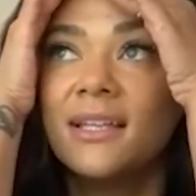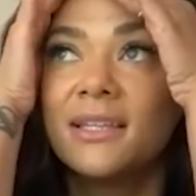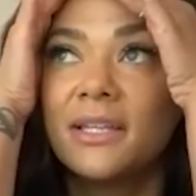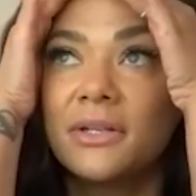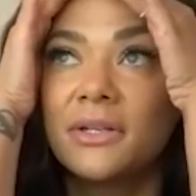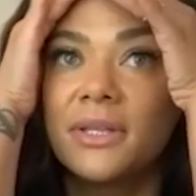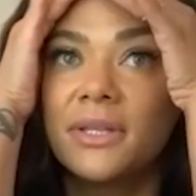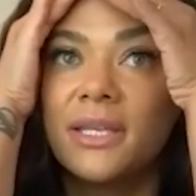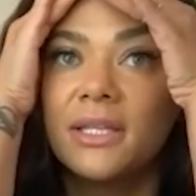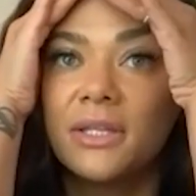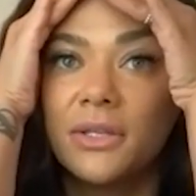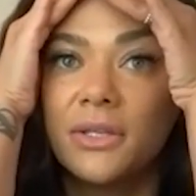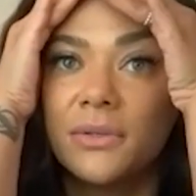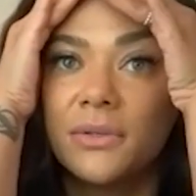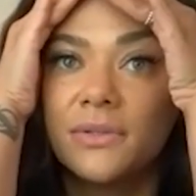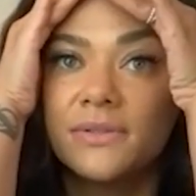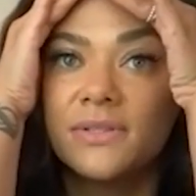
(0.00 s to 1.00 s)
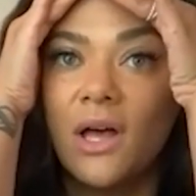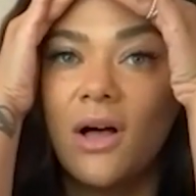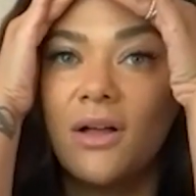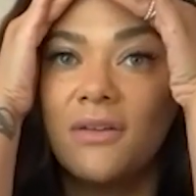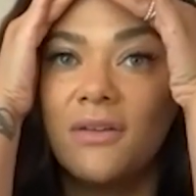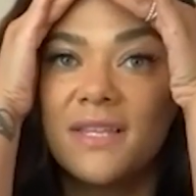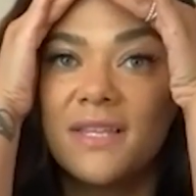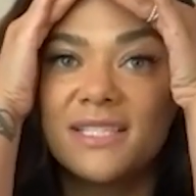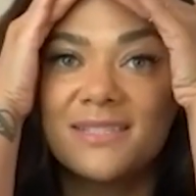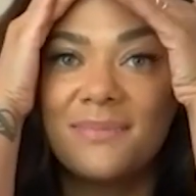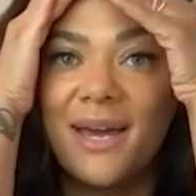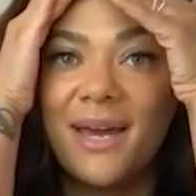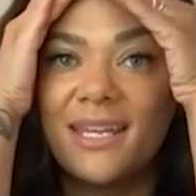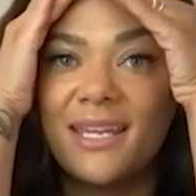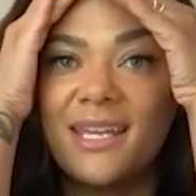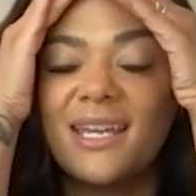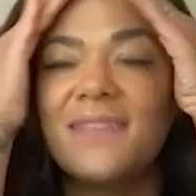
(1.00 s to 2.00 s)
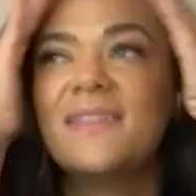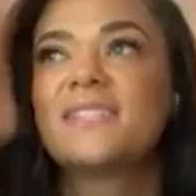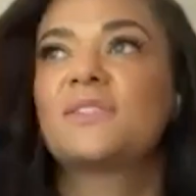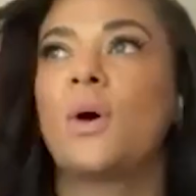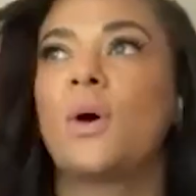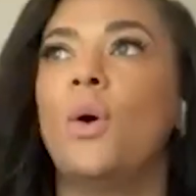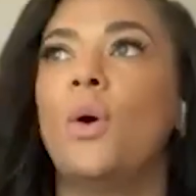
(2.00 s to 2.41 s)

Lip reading: literally lose all of this money and this